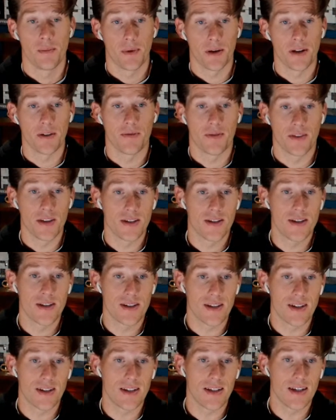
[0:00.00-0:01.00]
But if this is
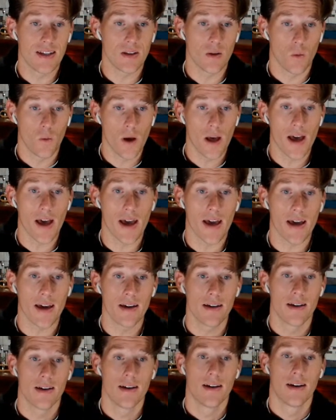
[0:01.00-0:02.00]
indeed the way,